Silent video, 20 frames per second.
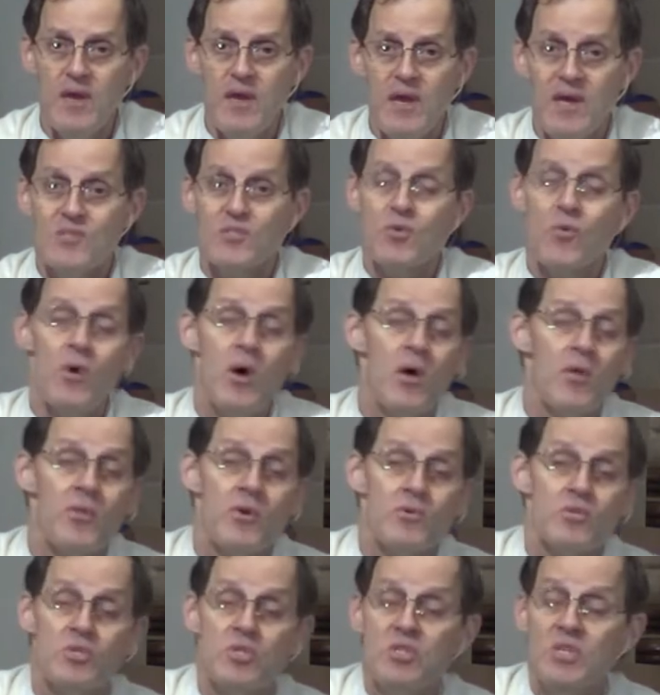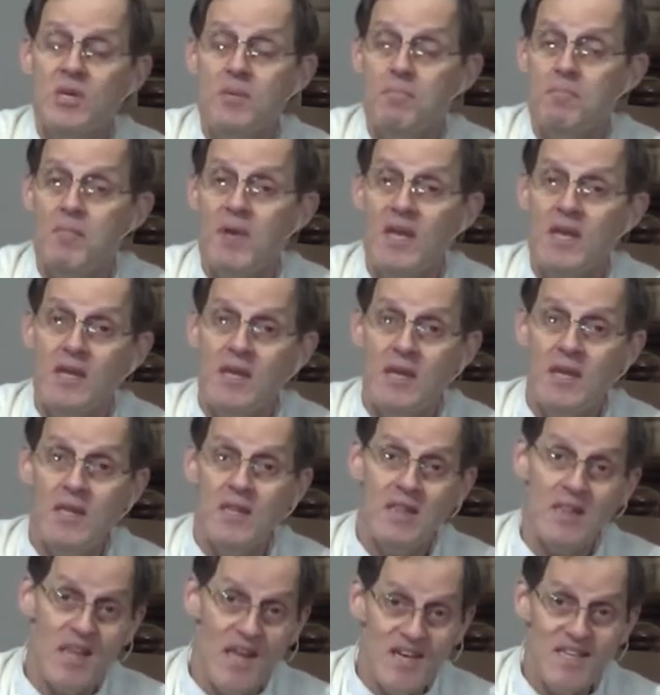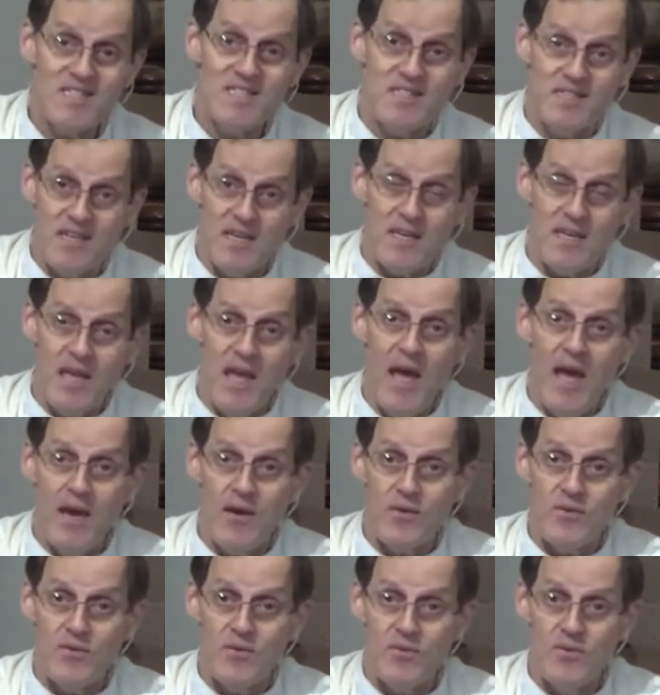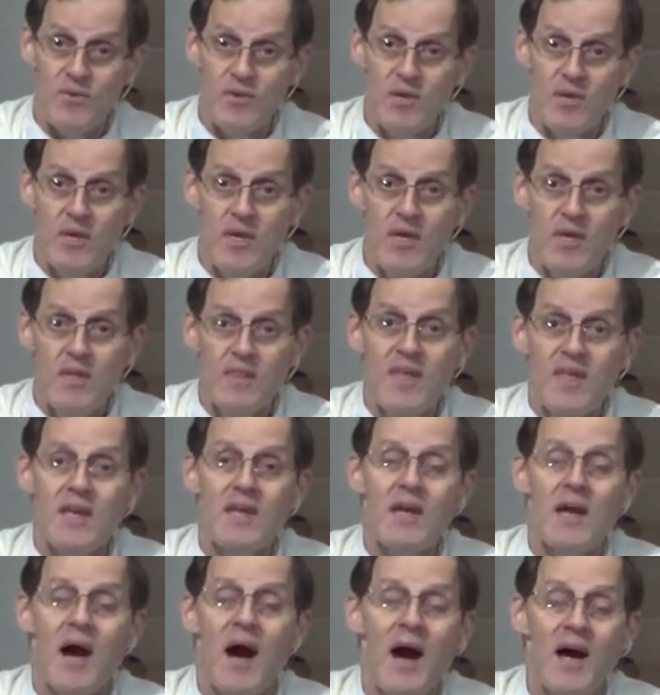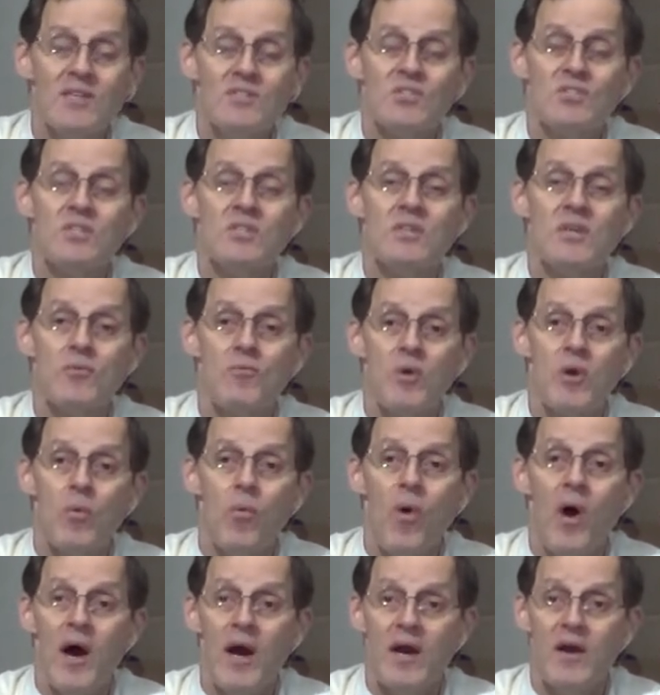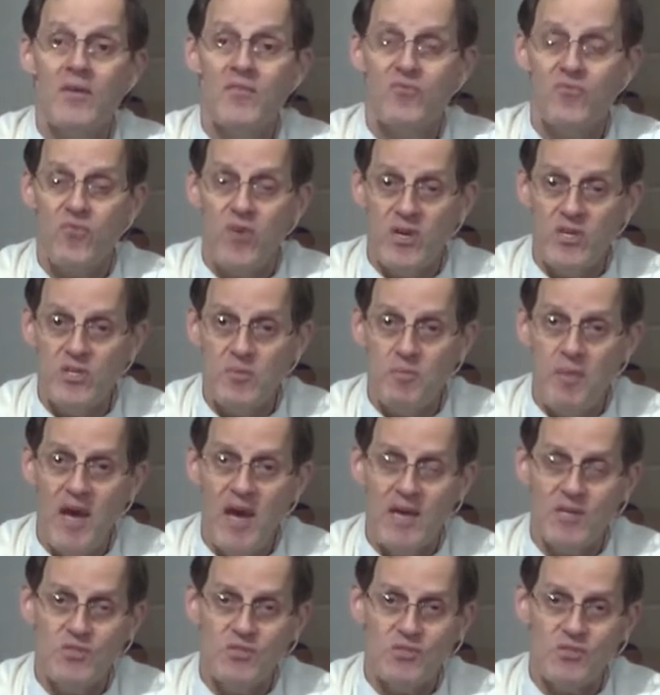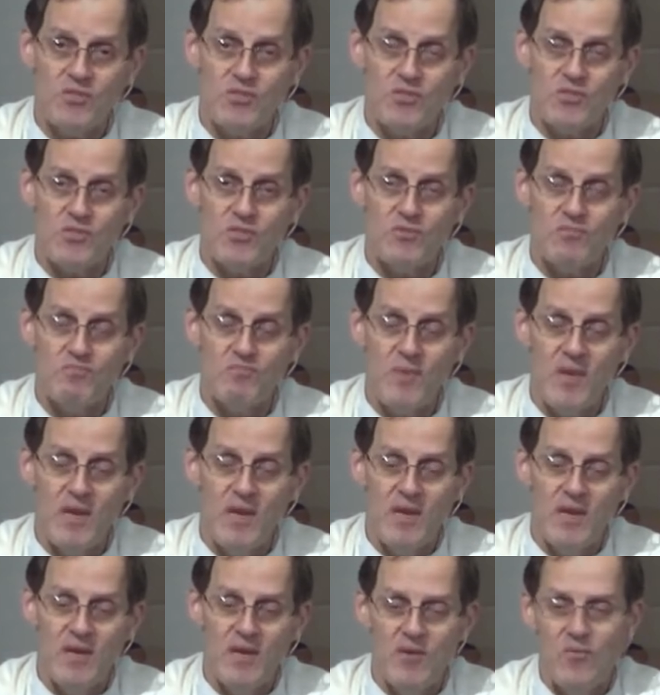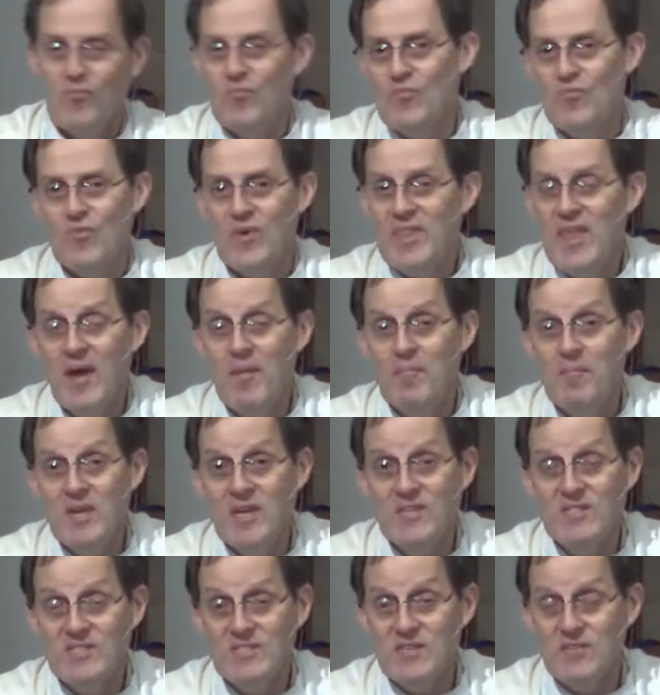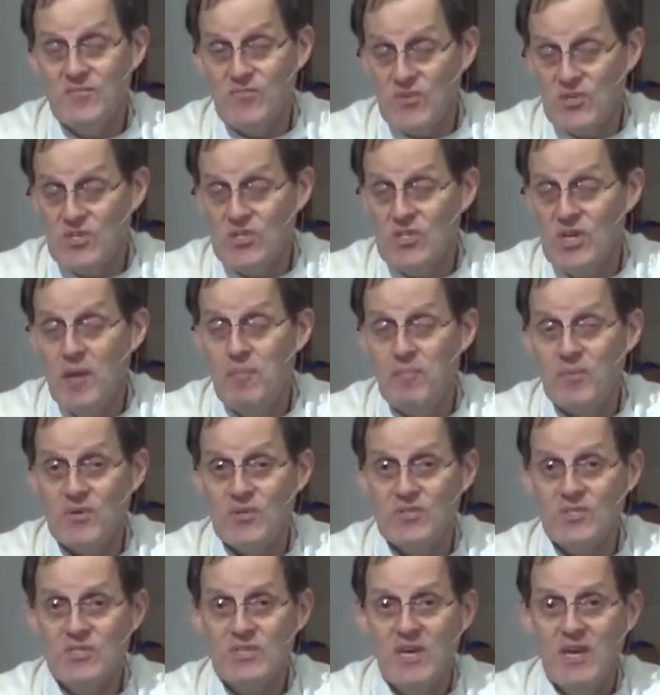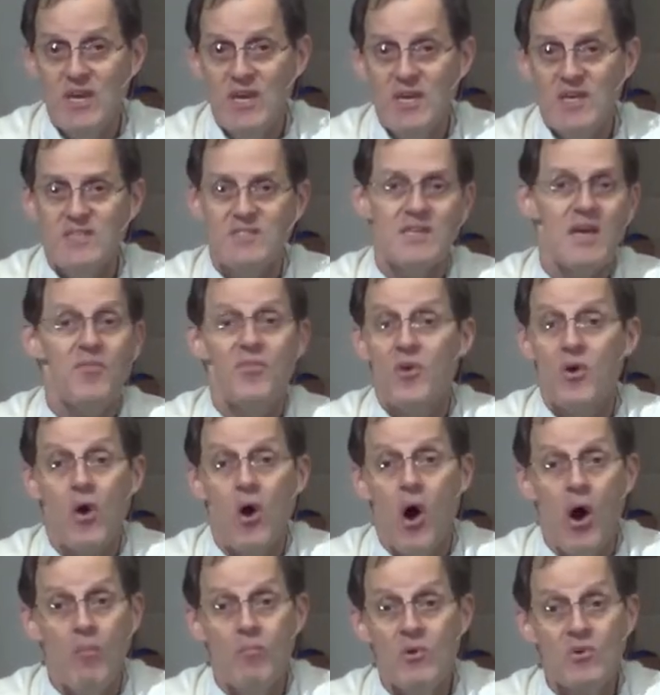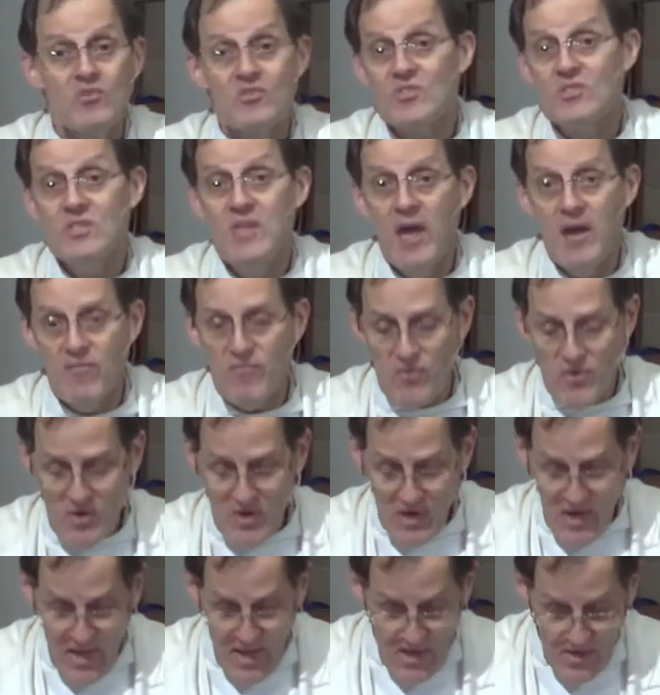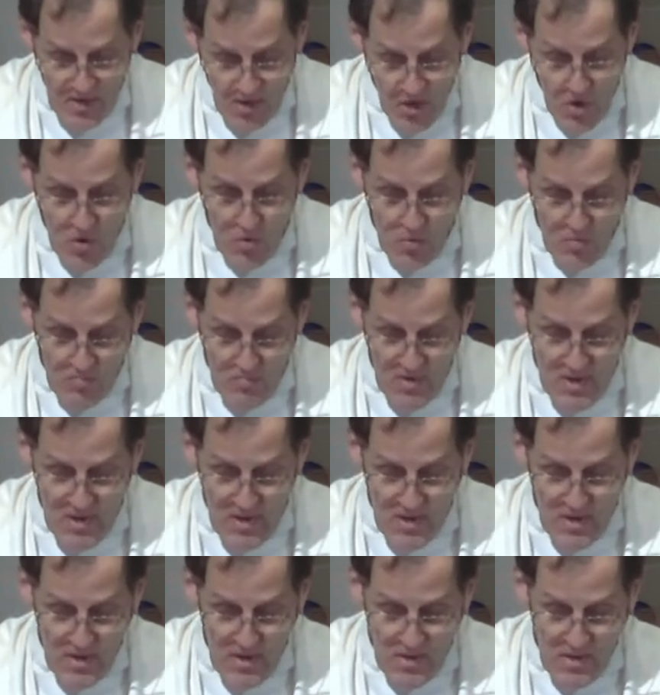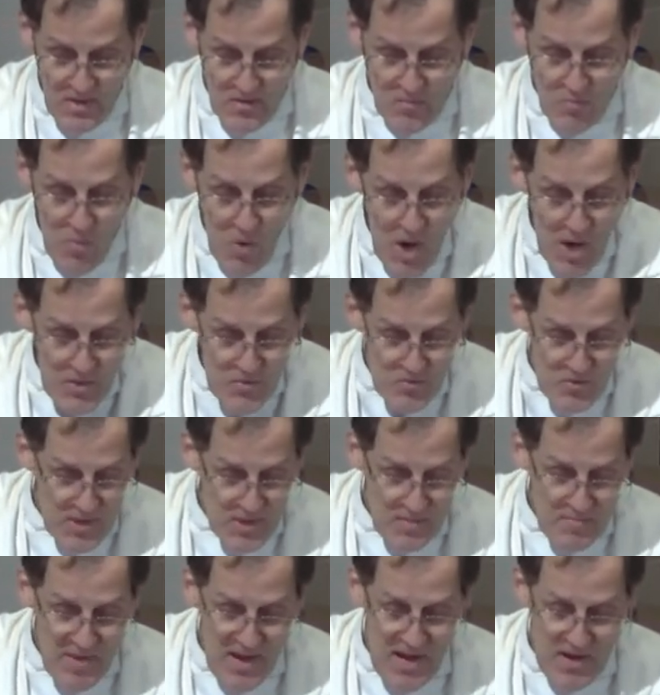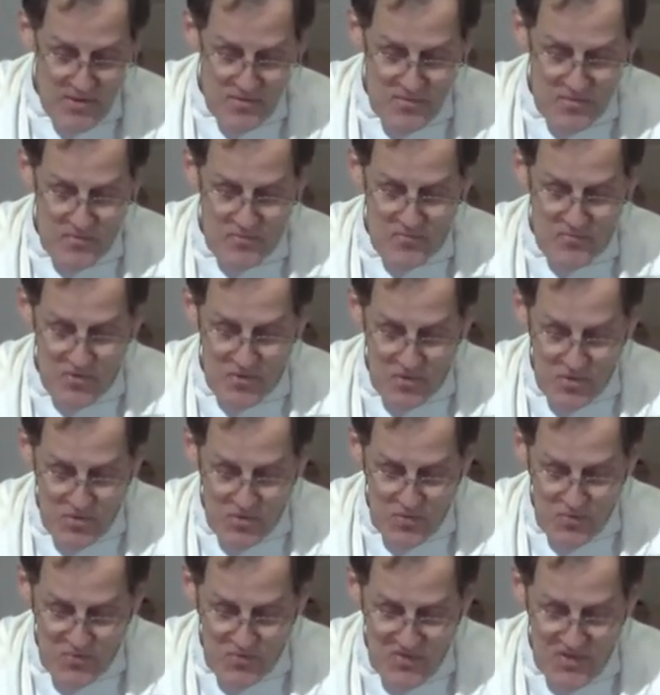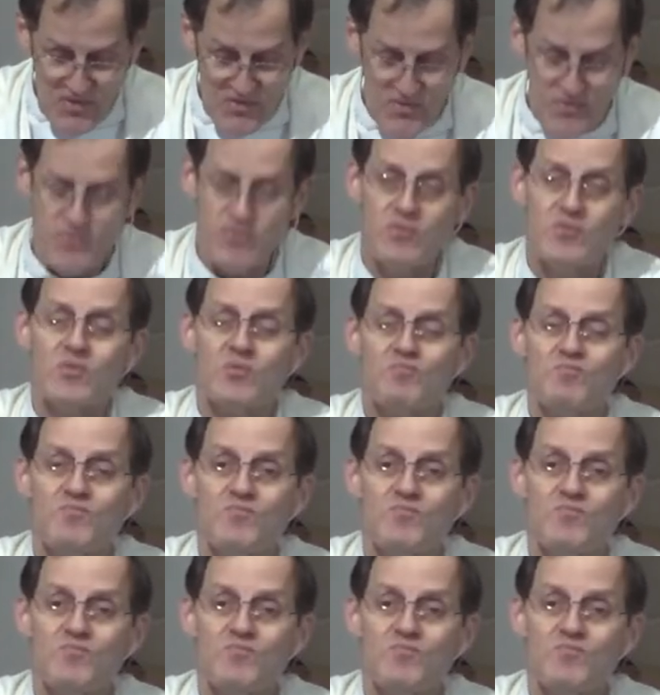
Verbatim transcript: And so, although sheep may eat less than cattle, they constantly require fresh pastures what that means then for shepherds is that they're almost never at home, wandering about for new fields.